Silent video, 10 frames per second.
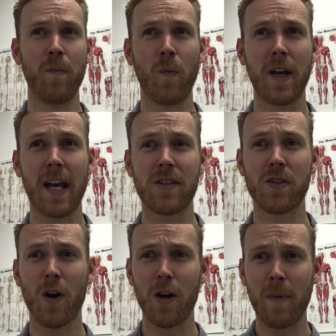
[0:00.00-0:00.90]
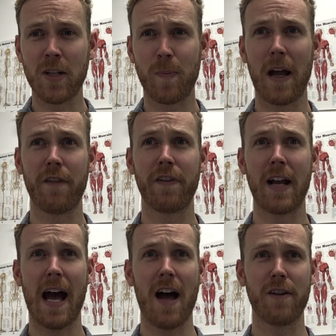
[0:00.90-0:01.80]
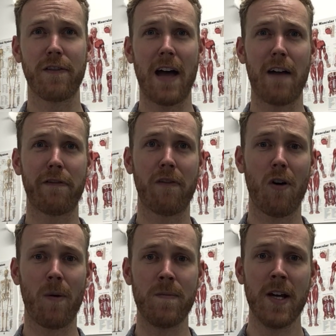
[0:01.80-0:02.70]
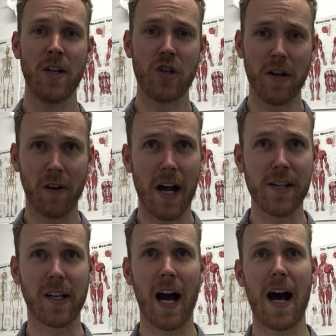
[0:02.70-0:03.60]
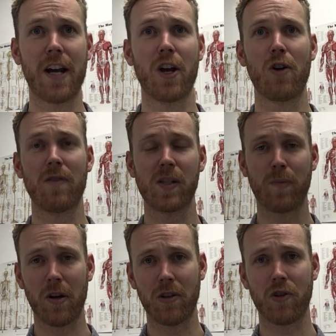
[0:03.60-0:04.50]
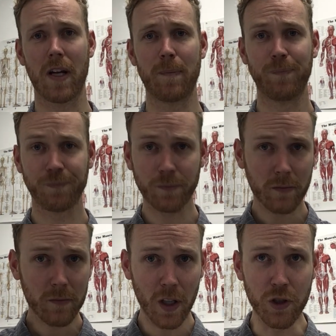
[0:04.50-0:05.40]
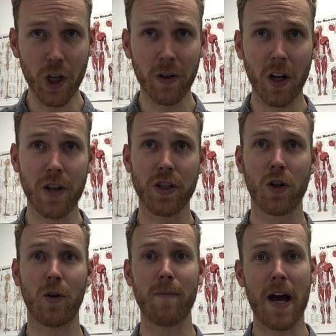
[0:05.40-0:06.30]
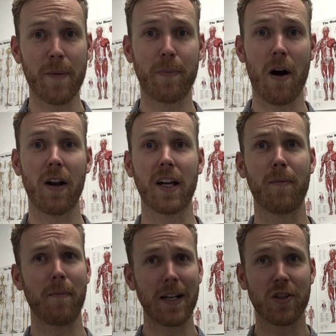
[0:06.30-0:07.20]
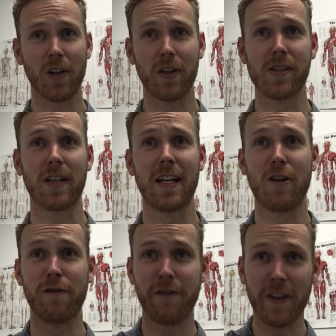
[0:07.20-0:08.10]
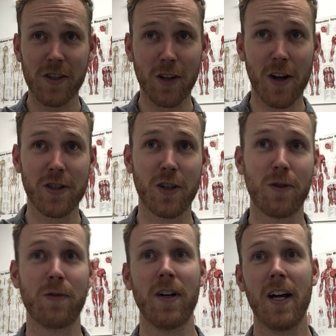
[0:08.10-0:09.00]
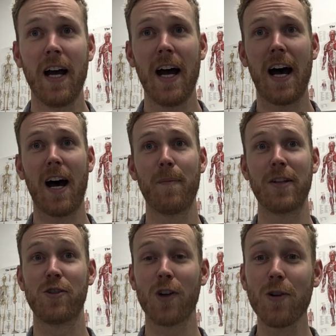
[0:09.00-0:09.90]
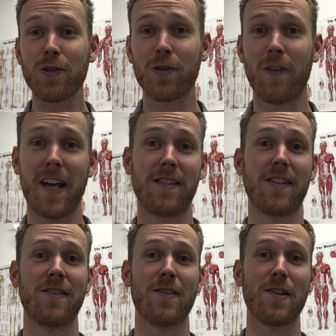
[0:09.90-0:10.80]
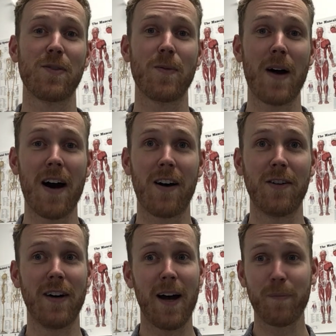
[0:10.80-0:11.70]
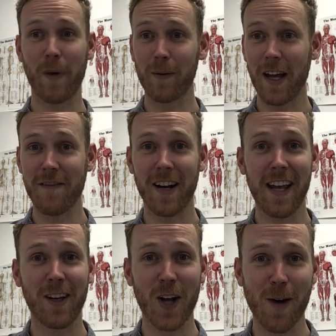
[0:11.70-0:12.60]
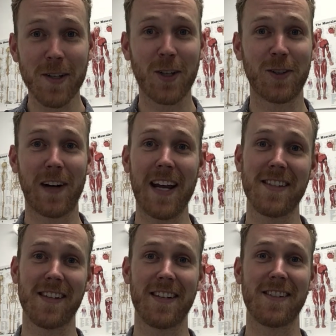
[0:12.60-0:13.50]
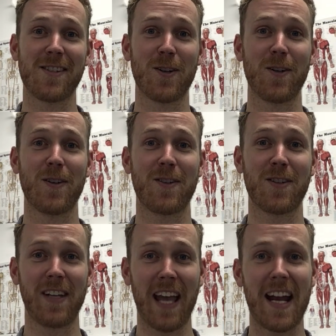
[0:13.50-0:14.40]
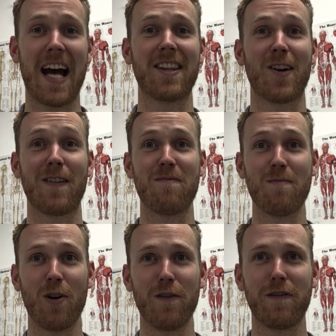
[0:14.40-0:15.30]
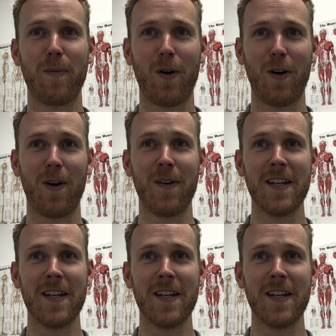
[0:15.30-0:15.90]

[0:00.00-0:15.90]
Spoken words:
We get so much benefit out of that from generalized cardiorespiratory, neurological, metabolic, musculoskeletal, physiological, and social reasons as well, and probably even economical reasons to get out there and move more.